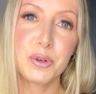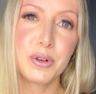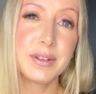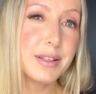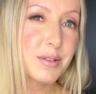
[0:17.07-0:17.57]

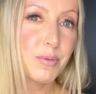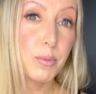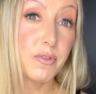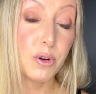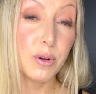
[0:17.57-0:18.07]
For this
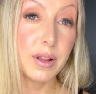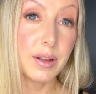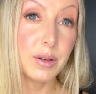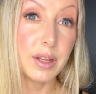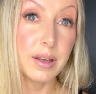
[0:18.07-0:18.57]
fall
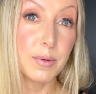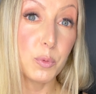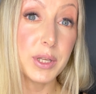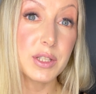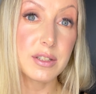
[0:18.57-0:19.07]
and uh,
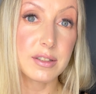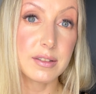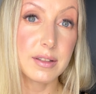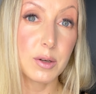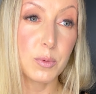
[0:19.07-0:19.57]

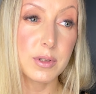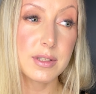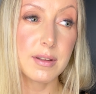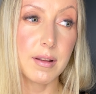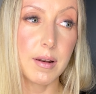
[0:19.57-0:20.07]
winter there
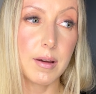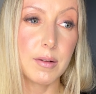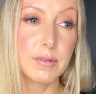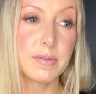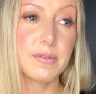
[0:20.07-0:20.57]
was a lot
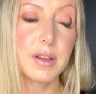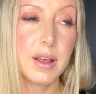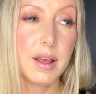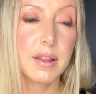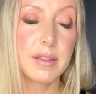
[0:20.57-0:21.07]
of
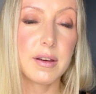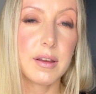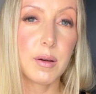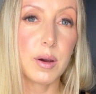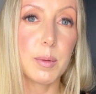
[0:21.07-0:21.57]

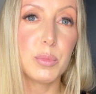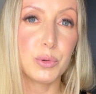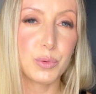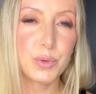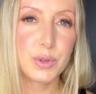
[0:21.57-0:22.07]
thigh-high
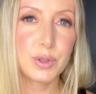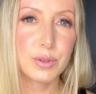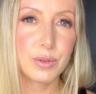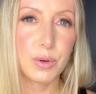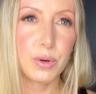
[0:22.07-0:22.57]
boots.